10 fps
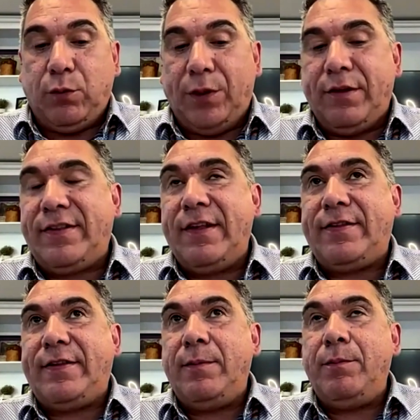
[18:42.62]
with a
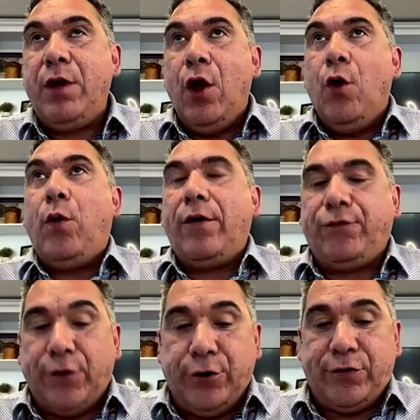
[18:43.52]
system where
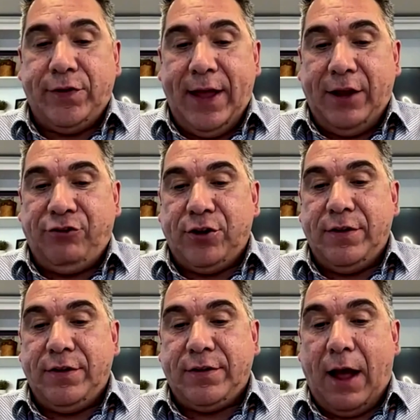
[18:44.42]
First
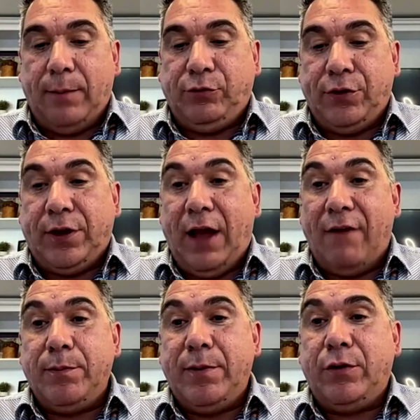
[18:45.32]
Nations come to the
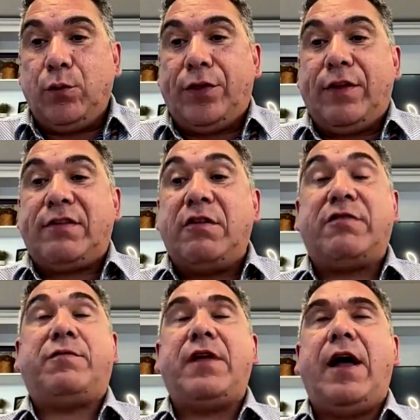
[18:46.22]
government with
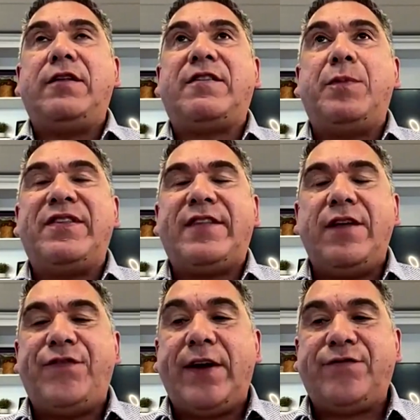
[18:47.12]
a
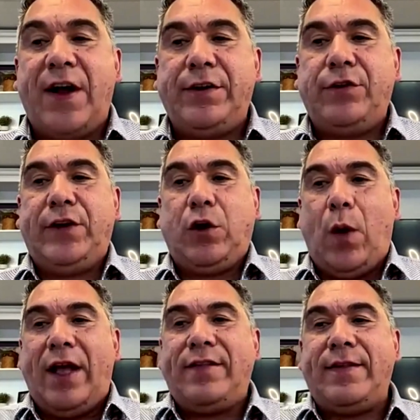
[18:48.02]
specific funding
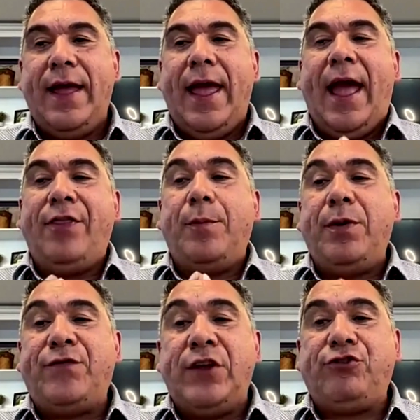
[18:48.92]
request, and the
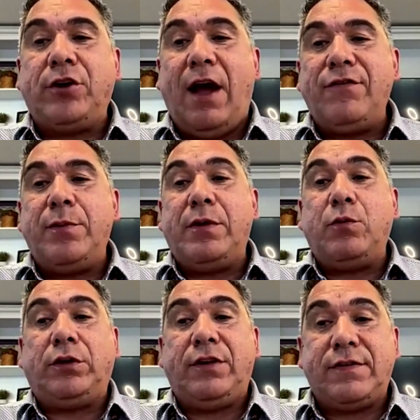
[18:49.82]
provincial government
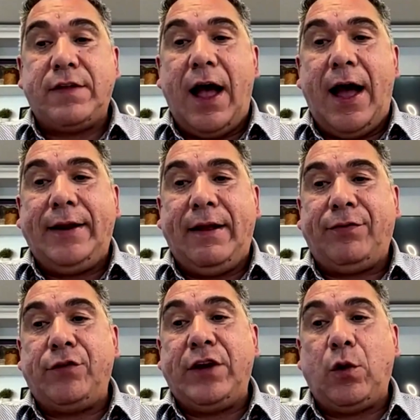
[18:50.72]
will decide if
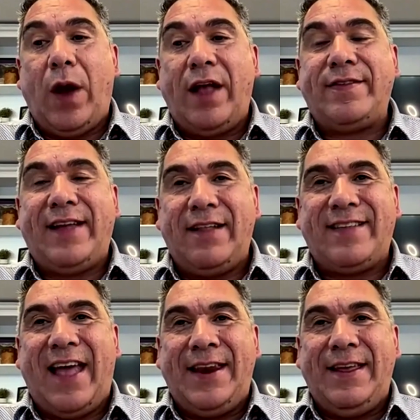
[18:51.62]
the request gets
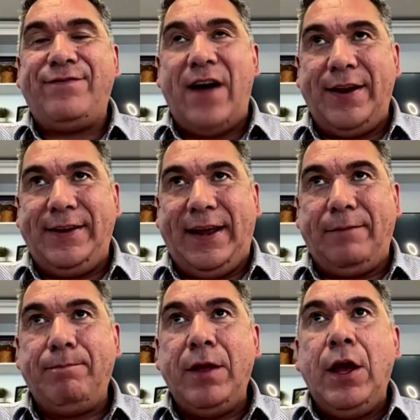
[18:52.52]
any funding.
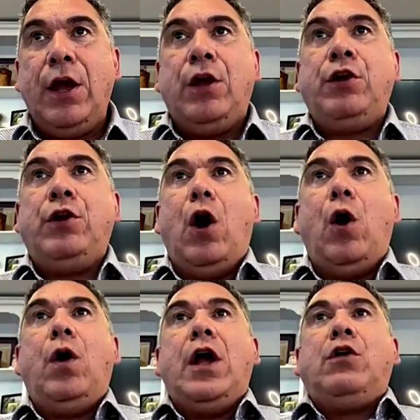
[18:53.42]
You
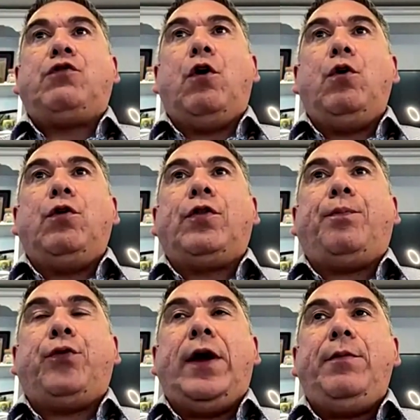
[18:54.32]
know, so the
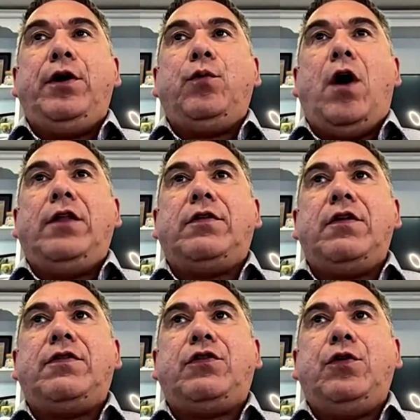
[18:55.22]
premier wants
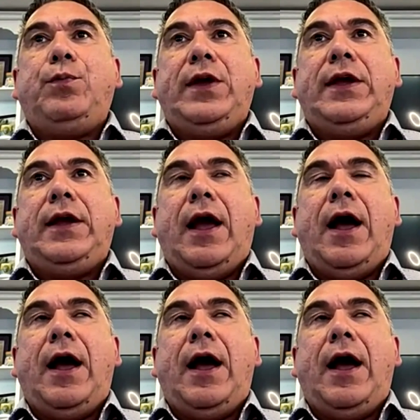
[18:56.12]
us to be